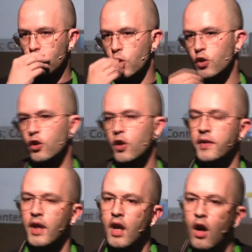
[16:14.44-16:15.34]
you could do
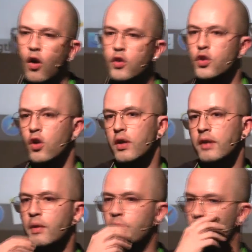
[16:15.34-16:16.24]
it. Also,
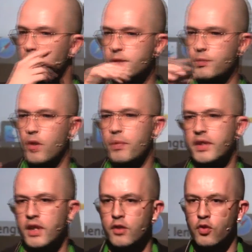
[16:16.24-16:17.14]
for each
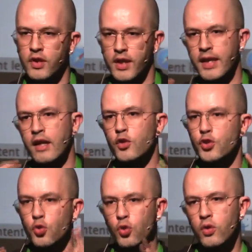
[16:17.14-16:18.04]
property, you create a
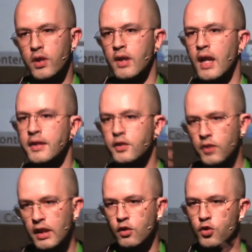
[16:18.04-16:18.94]
closure, and into
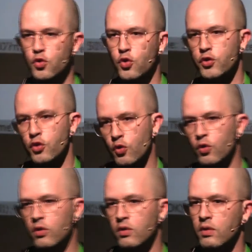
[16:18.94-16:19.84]
that closure, you
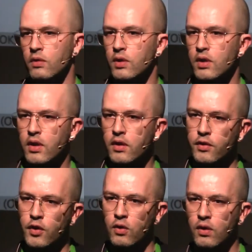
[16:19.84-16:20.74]
could,
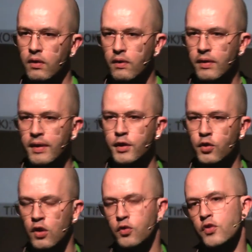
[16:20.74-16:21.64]

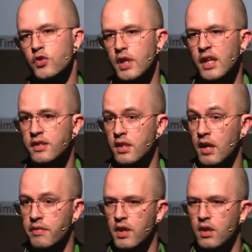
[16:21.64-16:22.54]
you could use each,
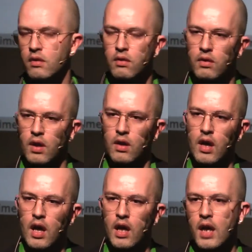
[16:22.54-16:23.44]
I think.
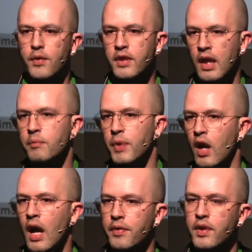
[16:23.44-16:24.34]
I haven't done, but
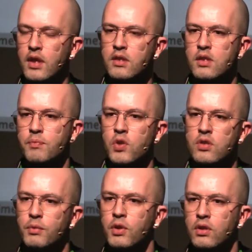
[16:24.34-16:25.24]
I think it is
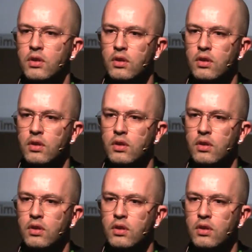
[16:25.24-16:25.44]
possible.